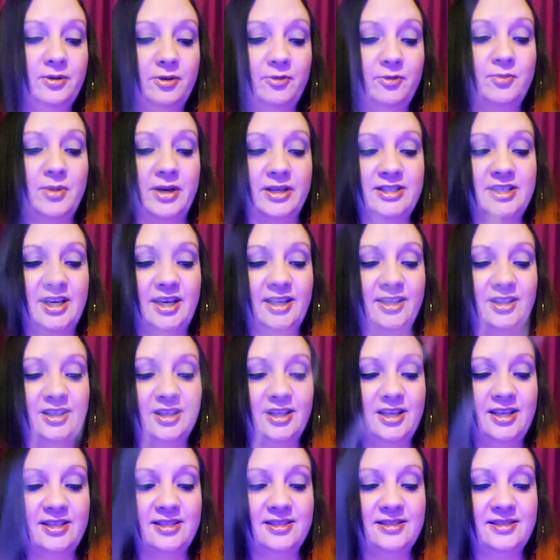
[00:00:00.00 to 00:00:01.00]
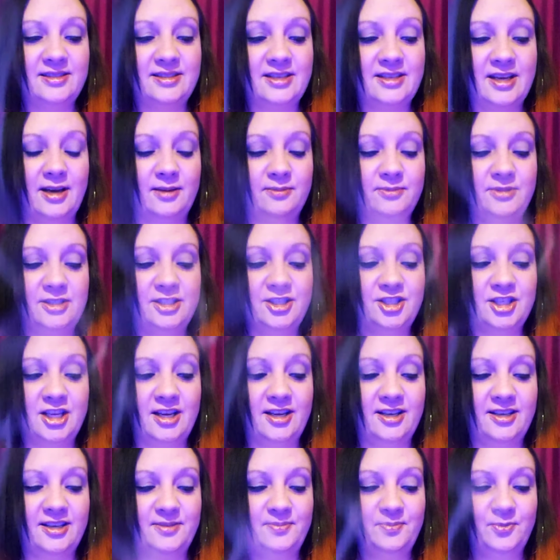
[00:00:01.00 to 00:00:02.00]
my deck is Time to
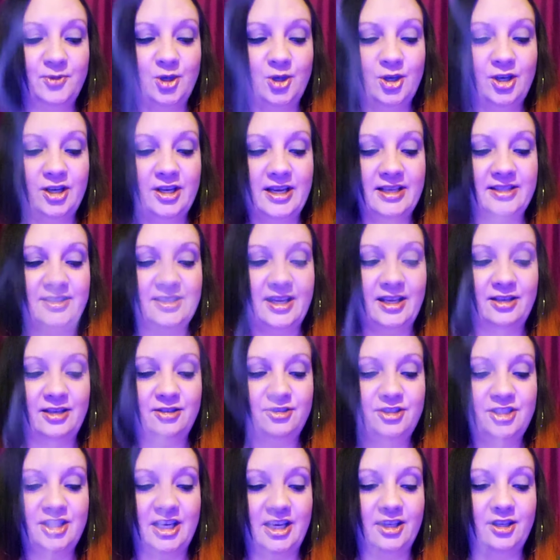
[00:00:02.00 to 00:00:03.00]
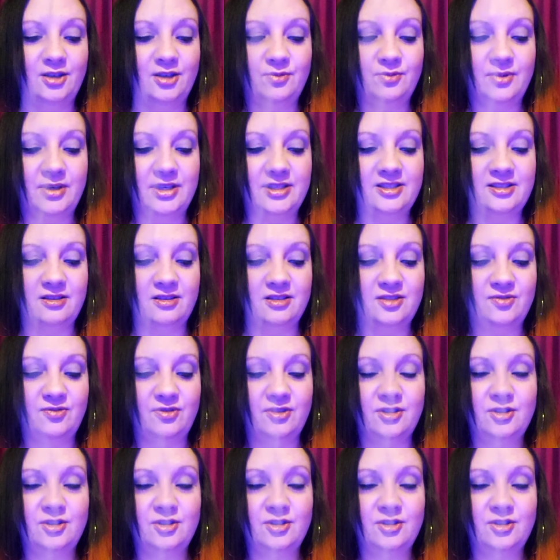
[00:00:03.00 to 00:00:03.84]
Shine. Creates energetic renaissance for